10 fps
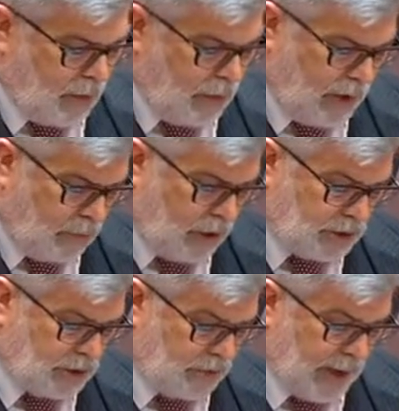when it
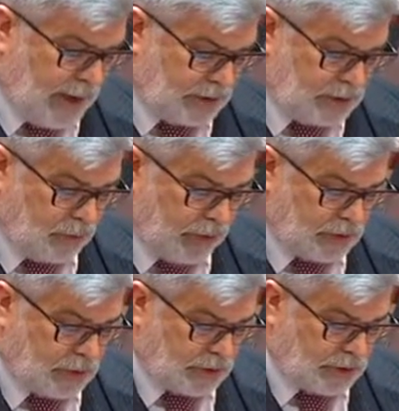was in regard to work
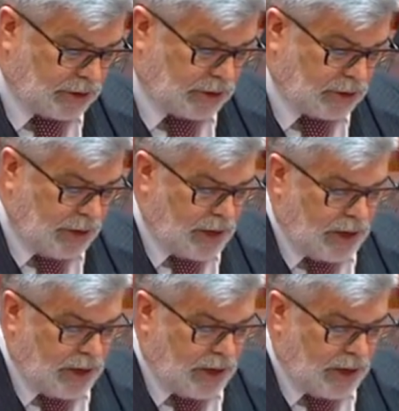choices